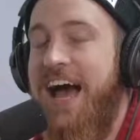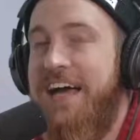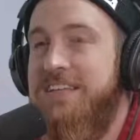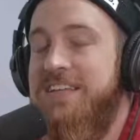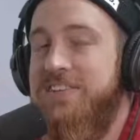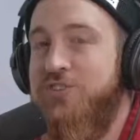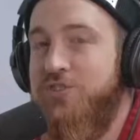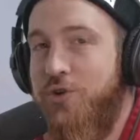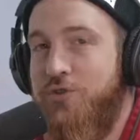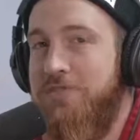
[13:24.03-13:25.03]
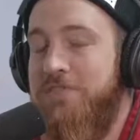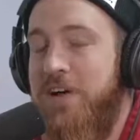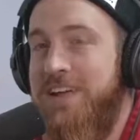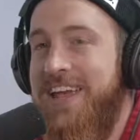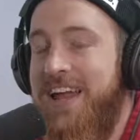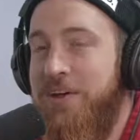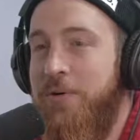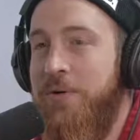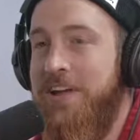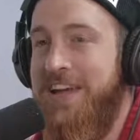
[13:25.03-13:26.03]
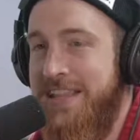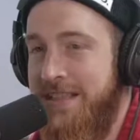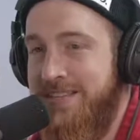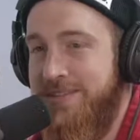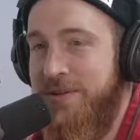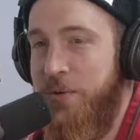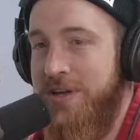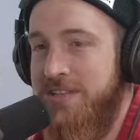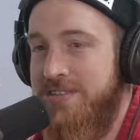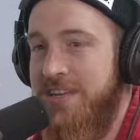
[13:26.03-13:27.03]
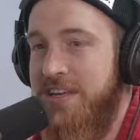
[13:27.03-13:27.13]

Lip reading: think the social fun category in this quiz